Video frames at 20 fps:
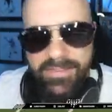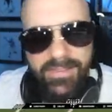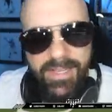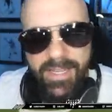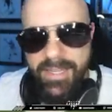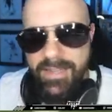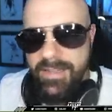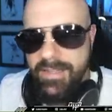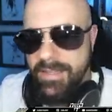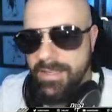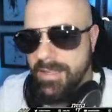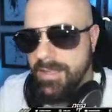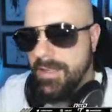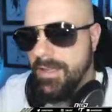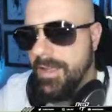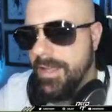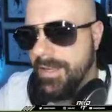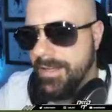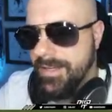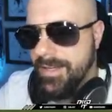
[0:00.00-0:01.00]
lately uh,
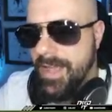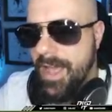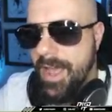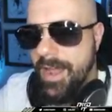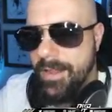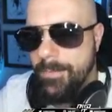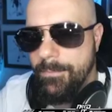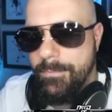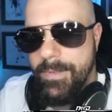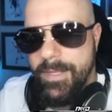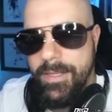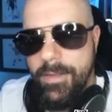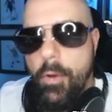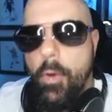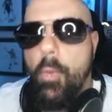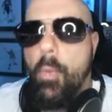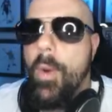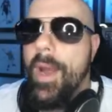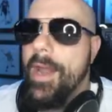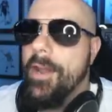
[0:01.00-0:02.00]
and got to be
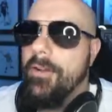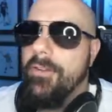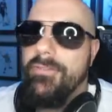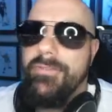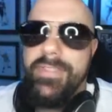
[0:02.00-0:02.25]
aware of